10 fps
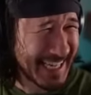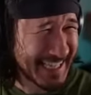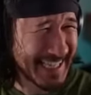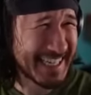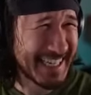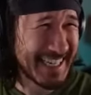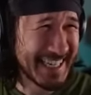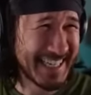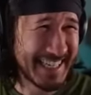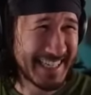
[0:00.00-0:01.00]
did you could
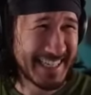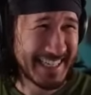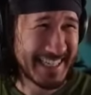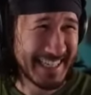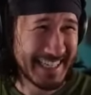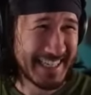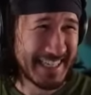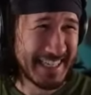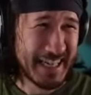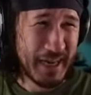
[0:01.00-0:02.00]
you hear what Wade
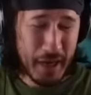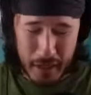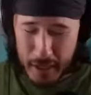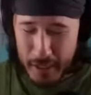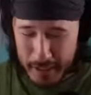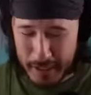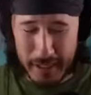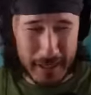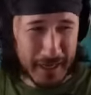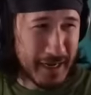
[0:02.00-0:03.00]
screamed at
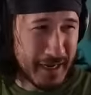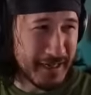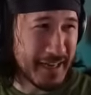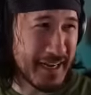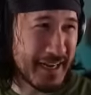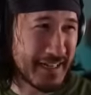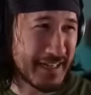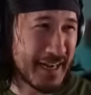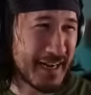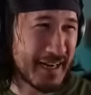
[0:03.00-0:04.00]
me? Yeah, yeah,
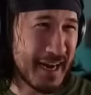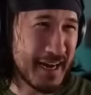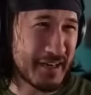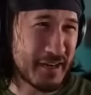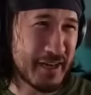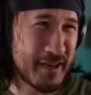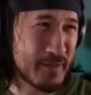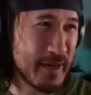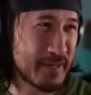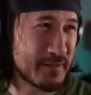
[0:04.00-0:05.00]
I, I, I could
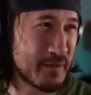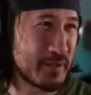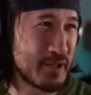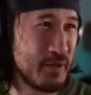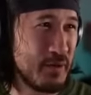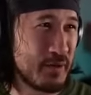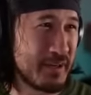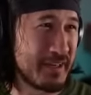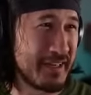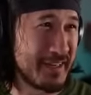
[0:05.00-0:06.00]
hear about as well as you
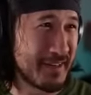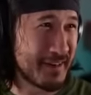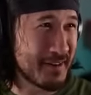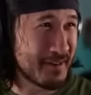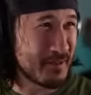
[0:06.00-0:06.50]
could hear,